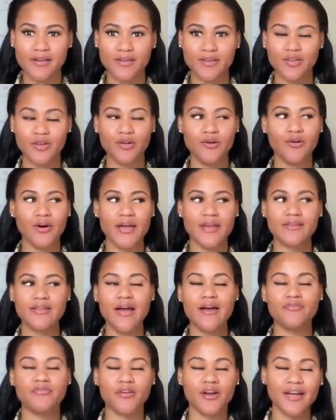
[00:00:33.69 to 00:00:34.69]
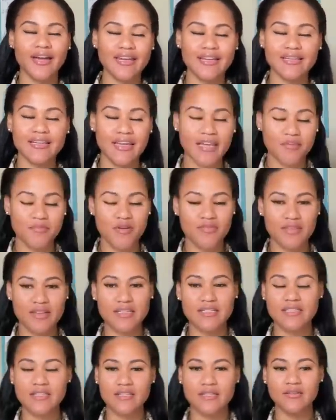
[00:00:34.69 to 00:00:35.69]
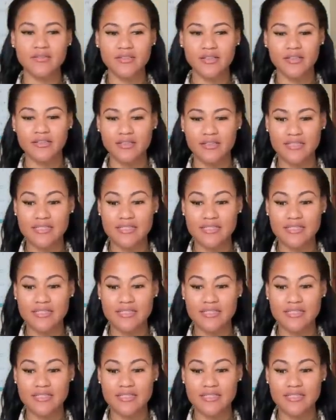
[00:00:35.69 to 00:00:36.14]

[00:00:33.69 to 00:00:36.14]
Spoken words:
you know, I forget the name of the